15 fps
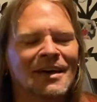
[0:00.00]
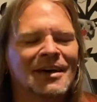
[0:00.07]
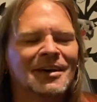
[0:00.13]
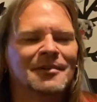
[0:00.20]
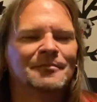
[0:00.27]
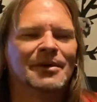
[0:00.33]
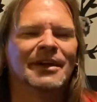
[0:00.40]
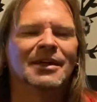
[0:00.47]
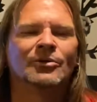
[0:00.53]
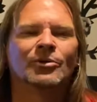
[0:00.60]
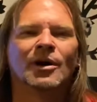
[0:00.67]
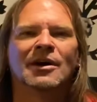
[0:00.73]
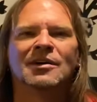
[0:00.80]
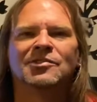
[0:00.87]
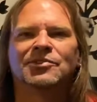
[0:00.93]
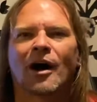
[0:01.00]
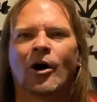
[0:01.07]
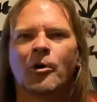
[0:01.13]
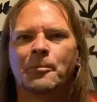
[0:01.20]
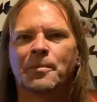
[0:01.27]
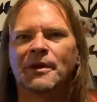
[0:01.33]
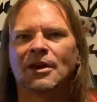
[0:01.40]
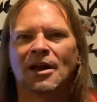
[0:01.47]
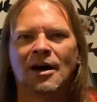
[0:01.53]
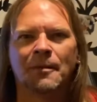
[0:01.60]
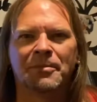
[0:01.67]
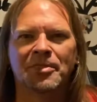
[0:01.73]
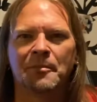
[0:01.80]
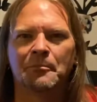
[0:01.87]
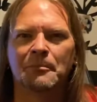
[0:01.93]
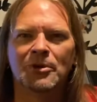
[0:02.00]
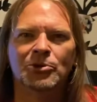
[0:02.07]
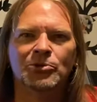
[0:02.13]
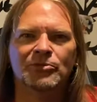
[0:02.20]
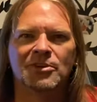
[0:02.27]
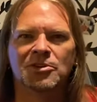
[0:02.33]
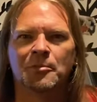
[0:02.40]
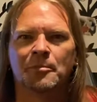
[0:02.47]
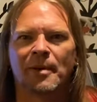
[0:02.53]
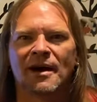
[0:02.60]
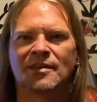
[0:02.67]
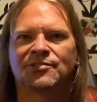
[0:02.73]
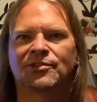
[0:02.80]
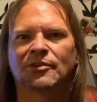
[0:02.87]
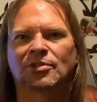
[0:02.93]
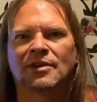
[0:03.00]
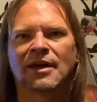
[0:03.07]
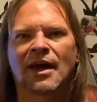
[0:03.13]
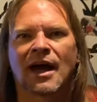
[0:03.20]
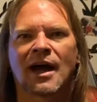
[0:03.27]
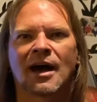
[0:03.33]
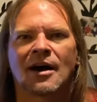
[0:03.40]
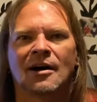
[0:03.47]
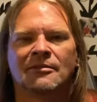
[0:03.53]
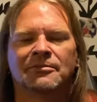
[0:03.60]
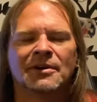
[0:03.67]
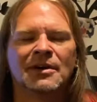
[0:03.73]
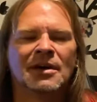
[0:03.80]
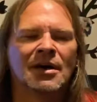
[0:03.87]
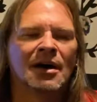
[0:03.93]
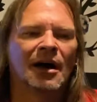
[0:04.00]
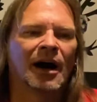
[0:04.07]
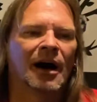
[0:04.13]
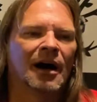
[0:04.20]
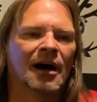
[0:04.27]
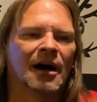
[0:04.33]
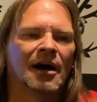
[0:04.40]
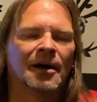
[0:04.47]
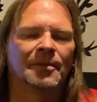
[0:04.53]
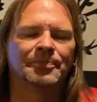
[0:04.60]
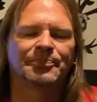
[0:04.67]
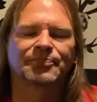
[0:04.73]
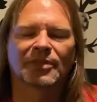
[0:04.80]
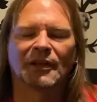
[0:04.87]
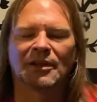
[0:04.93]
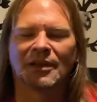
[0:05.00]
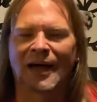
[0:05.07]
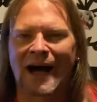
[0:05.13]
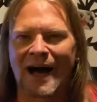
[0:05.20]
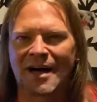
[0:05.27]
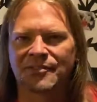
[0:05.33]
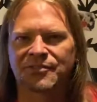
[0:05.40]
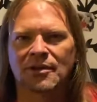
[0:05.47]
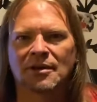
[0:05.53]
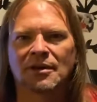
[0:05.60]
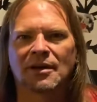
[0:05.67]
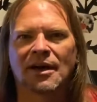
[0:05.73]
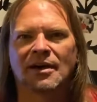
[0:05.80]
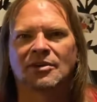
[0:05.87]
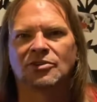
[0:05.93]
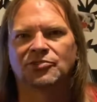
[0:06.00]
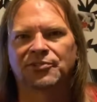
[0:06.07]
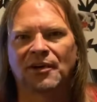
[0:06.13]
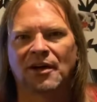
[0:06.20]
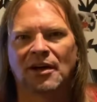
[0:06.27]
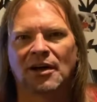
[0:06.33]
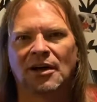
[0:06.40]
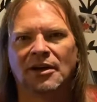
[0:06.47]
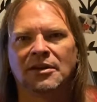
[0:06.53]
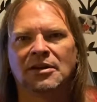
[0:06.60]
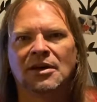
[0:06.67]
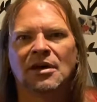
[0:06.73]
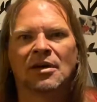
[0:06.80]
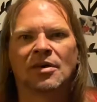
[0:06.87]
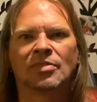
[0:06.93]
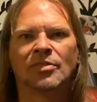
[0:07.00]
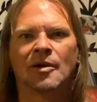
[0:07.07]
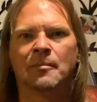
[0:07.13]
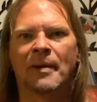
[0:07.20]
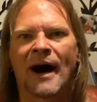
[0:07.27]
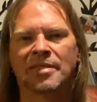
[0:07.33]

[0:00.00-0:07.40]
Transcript: But anyways, opening up of the movie, you basically have Liza and her son. They're by